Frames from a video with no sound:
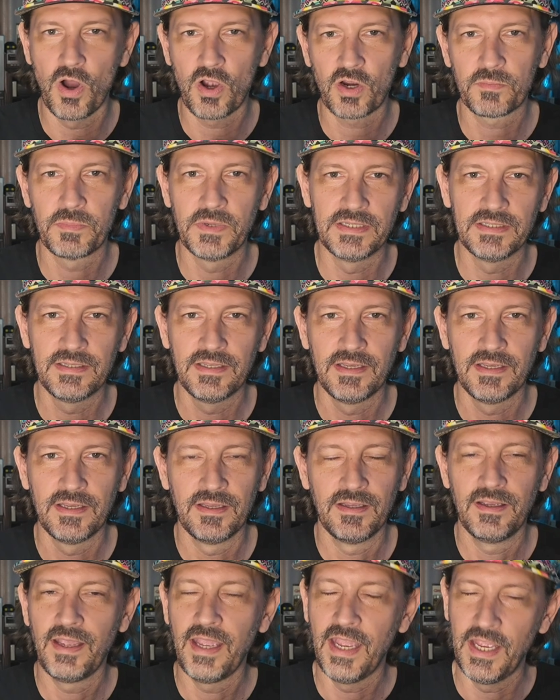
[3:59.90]
Walkman,
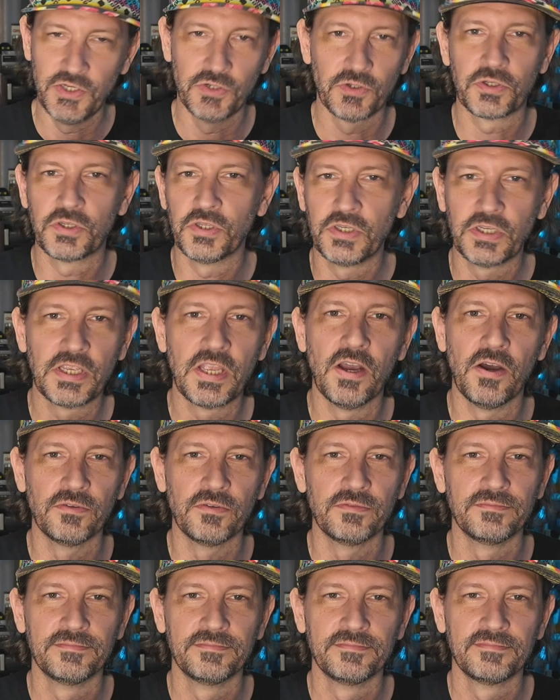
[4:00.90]
and you're good to go.
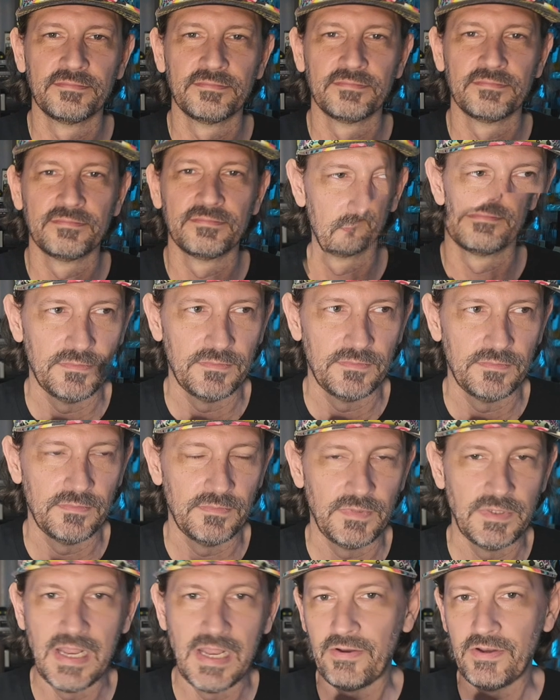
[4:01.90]

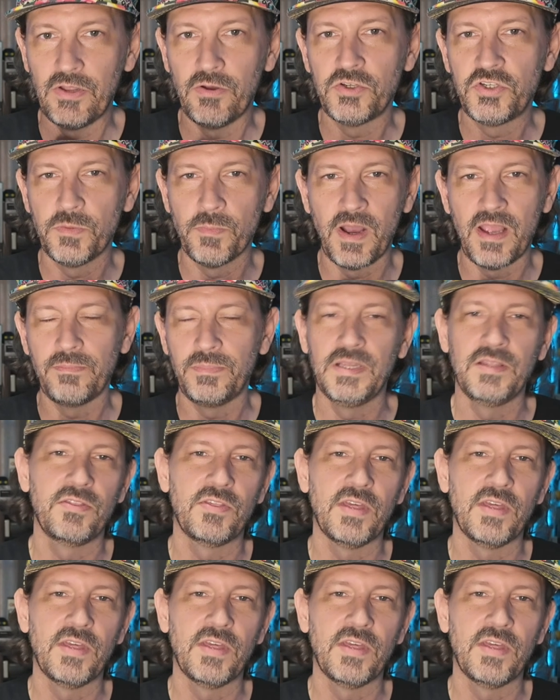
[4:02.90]
Now, I know what you might be